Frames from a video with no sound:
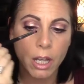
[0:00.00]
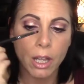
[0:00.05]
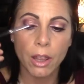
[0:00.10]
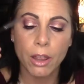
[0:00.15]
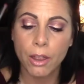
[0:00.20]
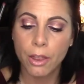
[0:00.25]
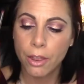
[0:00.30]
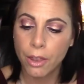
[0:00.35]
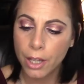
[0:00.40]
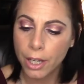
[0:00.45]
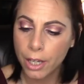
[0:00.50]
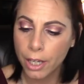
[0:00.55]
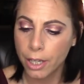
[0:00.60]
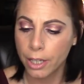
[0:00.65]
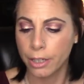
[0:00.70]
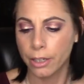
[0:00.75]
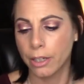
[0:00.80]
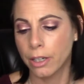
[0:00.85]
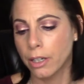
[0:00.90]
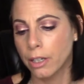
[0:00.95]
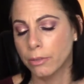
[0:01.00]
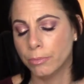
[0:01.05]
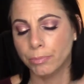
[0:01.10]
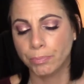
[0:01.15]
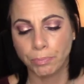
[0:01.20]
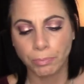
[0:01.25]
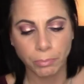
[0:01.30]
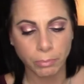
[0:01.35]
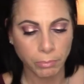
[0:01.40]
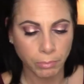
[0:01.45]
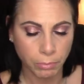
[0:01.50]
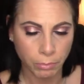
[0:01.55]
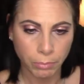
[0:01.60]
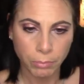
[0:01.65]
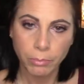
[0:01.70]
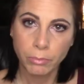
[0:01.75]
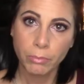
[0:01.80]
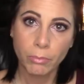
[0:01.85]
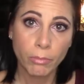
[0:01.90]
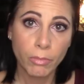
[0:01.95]
Then
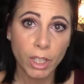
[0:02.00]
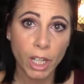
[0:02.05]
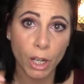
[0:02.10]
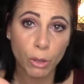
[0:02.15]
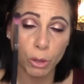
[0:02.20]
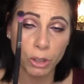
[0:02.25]
I